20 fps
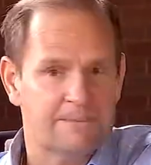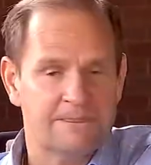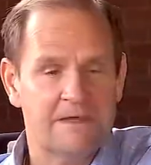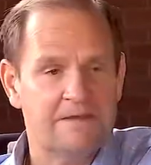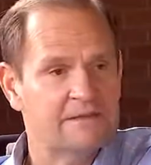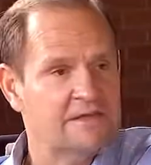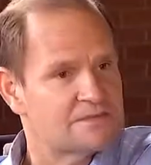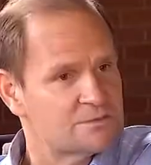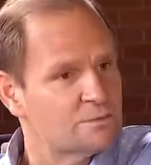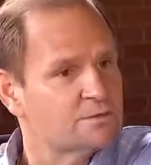
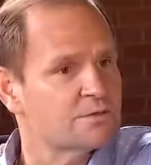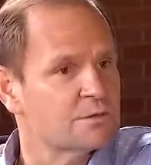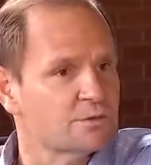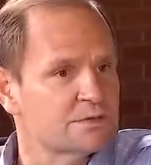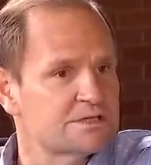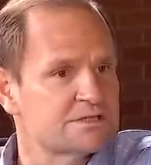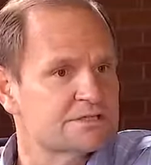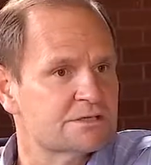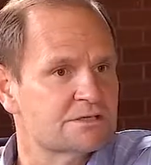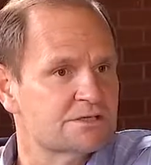And that's what the
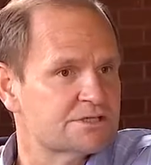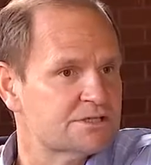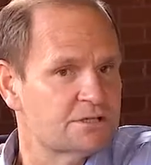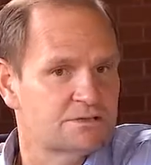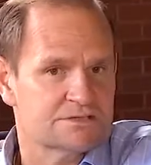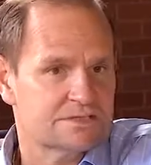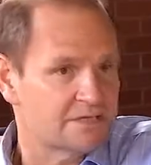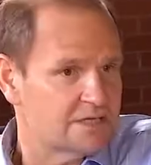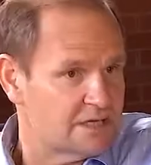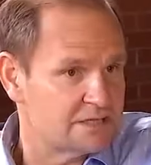research
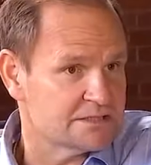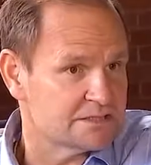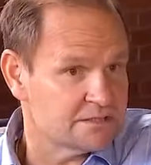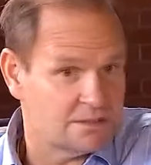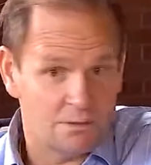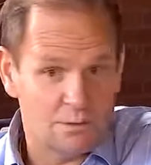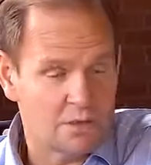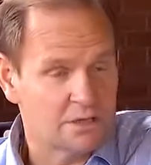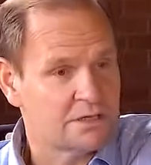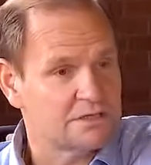shows. It does.
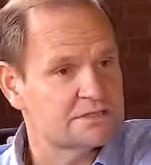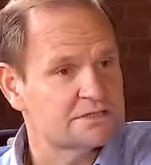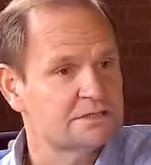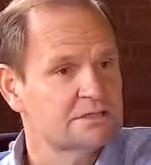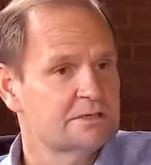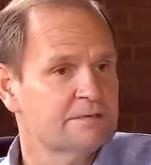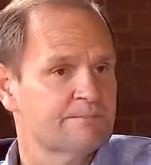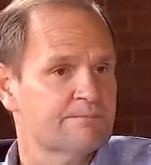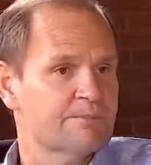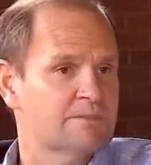It works.
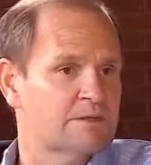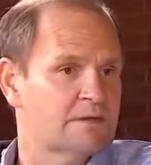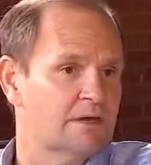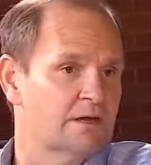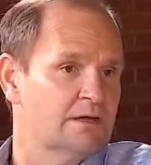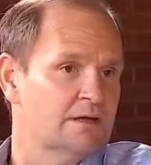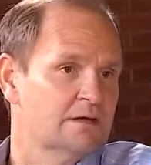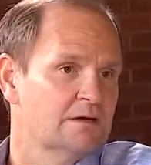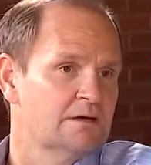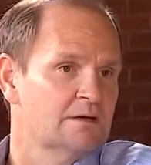
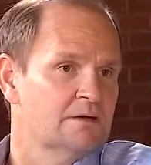Okay?